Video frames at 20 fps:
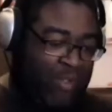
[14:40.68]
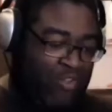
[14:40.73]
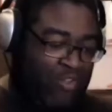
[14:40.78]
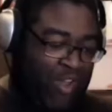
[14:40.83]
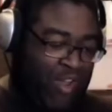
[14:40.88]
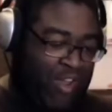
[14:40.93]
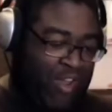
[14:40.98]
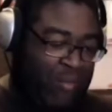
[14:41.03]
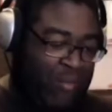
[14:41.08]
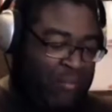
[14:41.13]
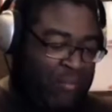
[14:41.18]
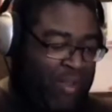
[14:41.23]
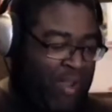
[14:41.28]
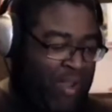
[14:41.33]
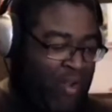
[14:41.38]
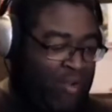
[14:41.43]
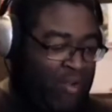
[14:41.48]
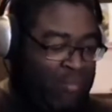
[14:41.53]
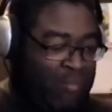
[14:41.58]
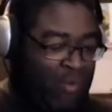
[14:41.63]
drinking
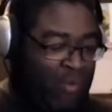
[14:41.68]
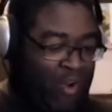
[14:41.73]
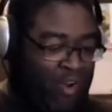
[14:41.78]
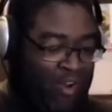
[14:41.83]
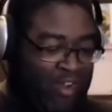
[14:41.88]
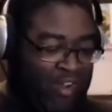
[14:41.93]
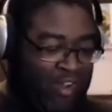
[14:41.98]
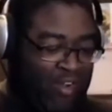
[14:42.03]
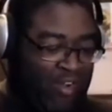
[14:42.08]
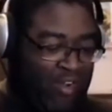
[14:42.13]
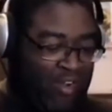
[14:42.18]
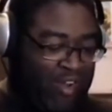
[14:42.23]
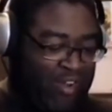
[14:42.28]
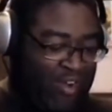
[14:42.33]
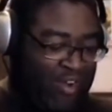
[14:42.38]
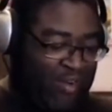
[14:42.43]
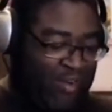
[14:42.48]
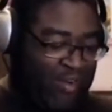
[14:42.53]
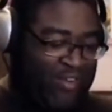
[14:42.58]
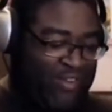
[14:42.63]
beer with Borka going, you
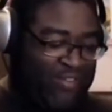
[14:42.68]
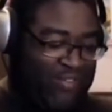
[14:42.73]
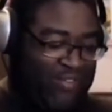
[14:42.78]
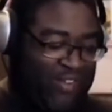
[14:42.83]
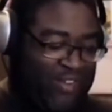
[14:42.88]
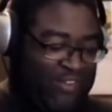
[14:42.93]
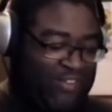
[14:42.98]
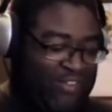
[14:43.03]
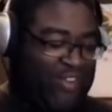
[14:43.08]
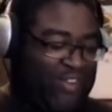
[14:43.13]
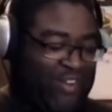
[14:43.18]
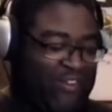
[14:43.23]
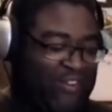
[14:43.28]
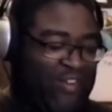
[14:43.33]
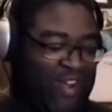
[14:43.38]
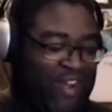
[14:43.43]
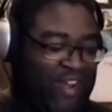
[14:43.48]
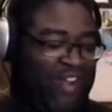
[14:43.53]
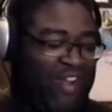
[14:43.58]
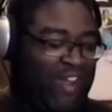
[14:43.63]
know what feels good
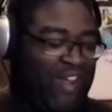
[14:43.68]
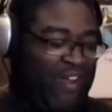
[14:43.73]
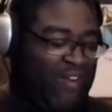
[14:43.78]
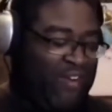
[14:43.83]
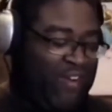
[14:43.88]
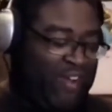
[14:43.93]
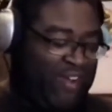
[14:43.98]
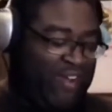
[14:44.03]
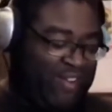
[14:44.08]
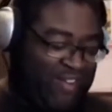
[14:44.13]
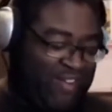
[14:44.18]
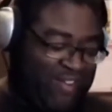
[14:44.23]
right now? Wait,